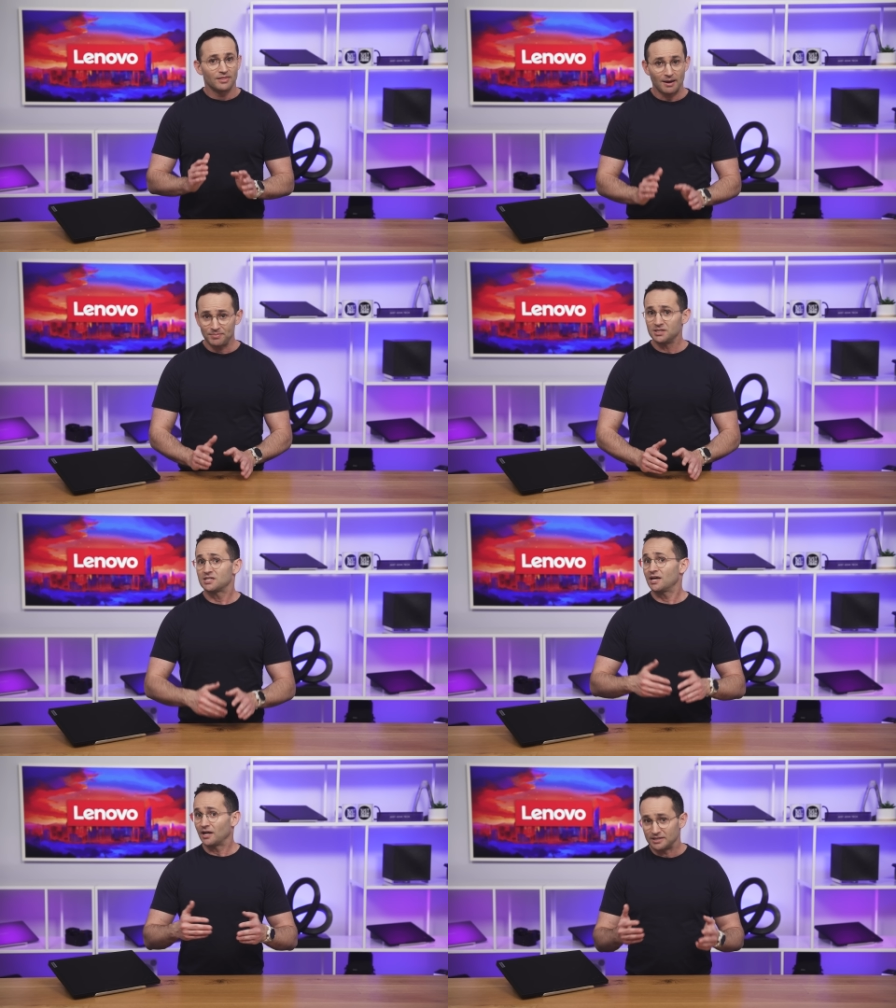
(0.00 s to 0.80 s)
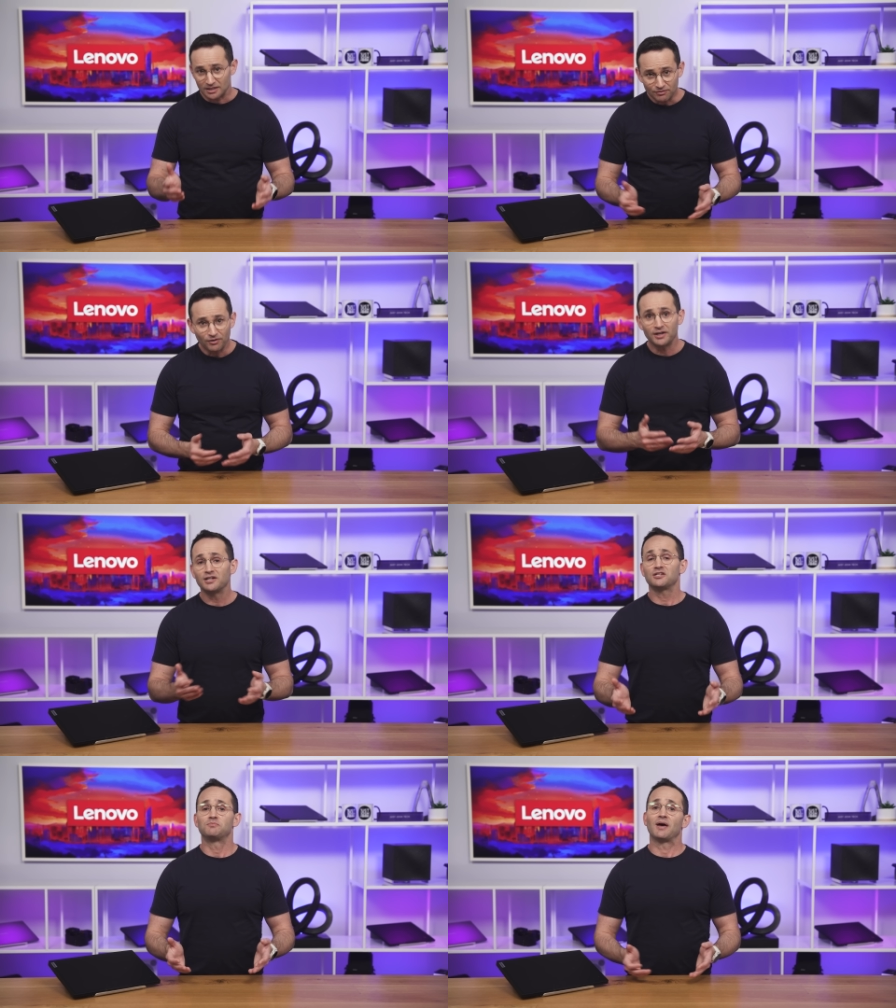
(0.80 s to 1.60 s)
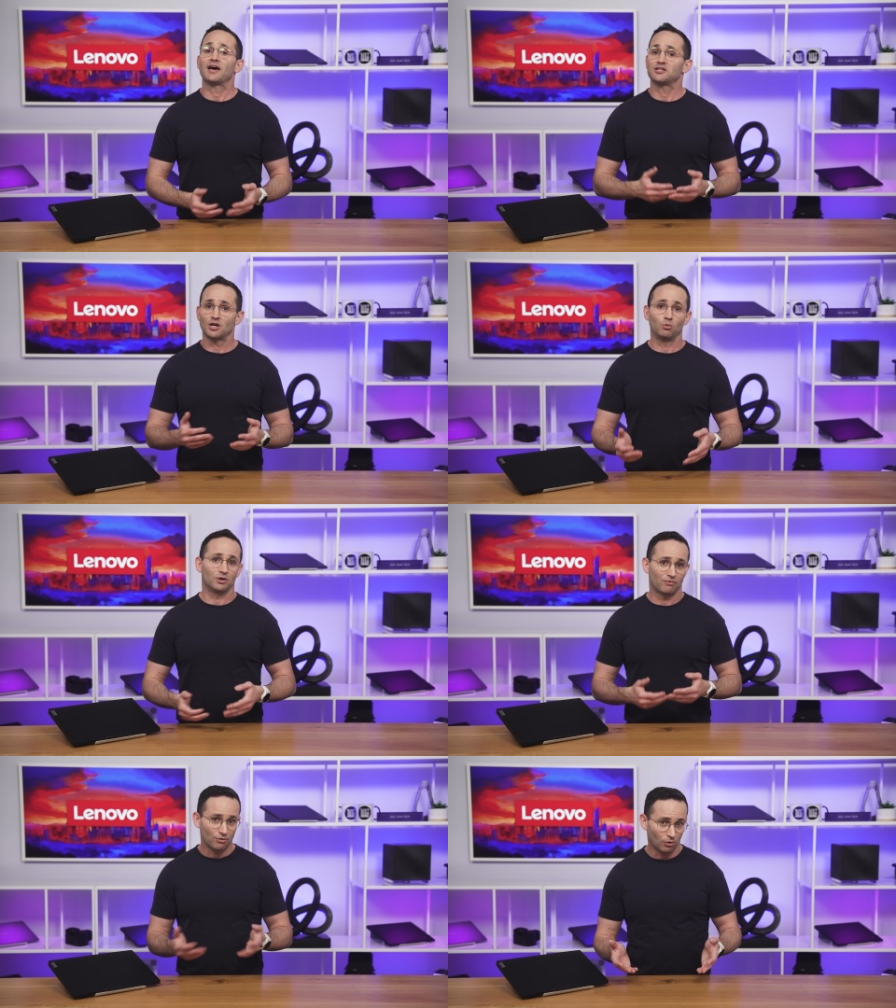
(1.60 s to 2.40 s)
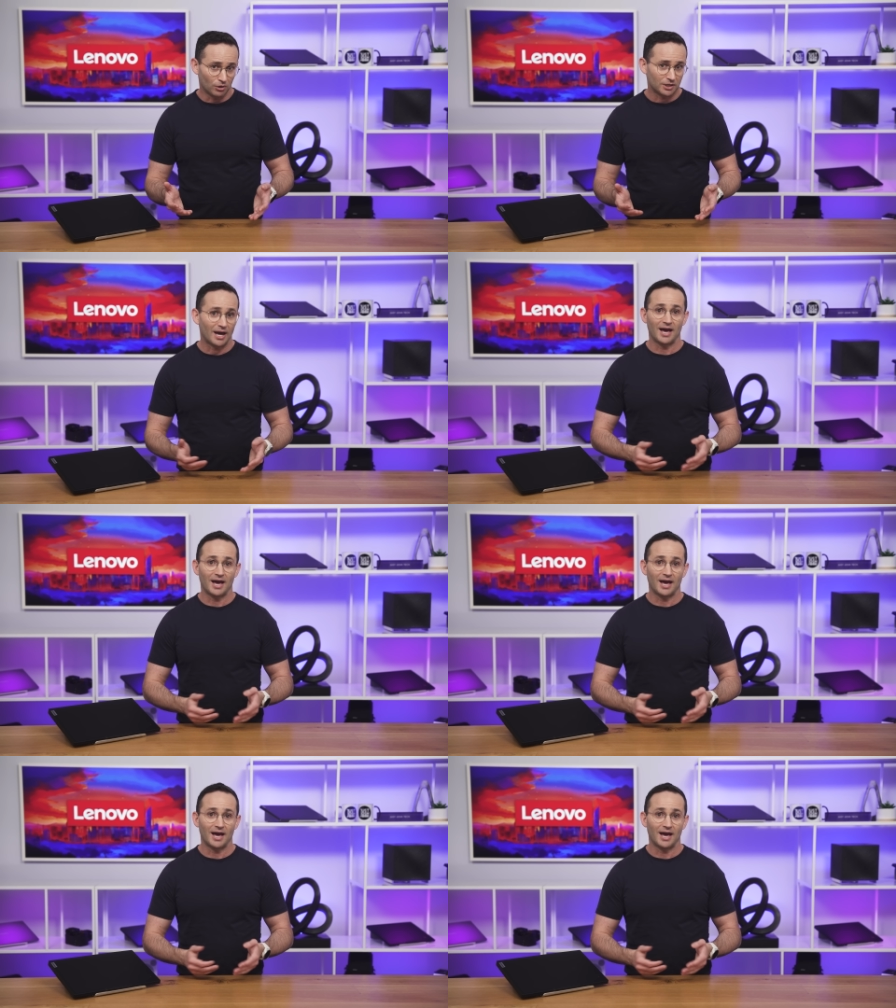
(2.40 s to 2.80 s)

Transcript: That being said, I didn't find it as bad as I would have thought,